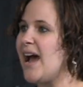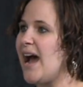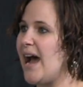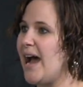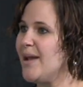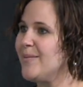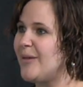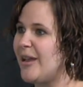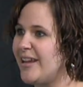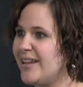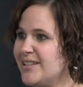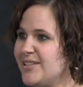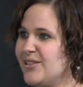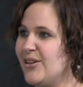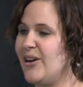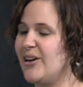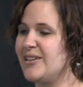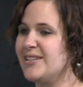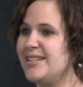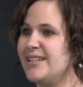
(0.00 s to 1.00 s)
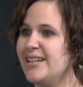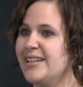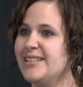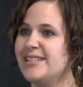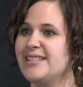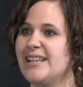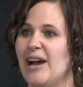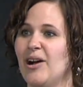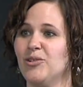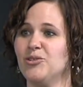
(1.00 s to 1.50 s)
I make songs
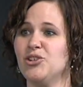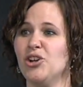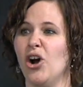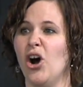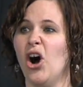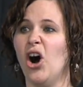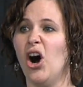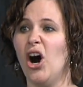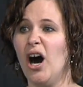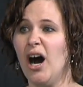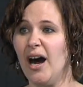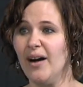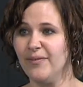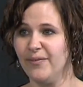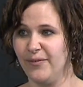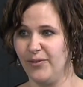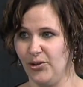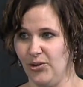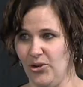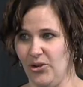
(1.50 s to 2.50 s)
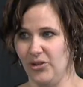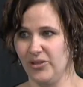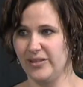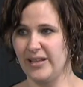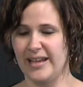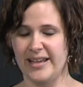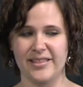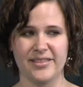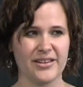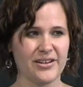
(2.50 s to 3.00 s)
that sound awful.
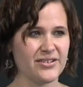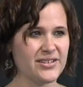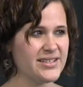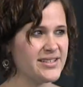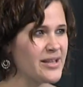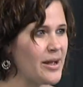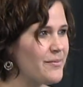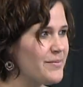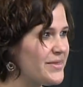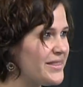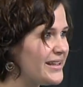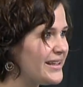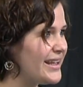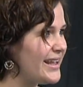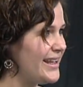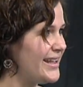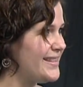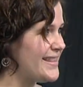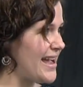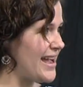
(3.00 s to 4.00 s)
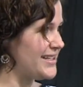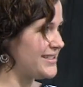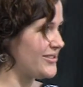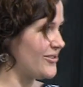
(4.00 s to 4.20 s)
Like there's something in that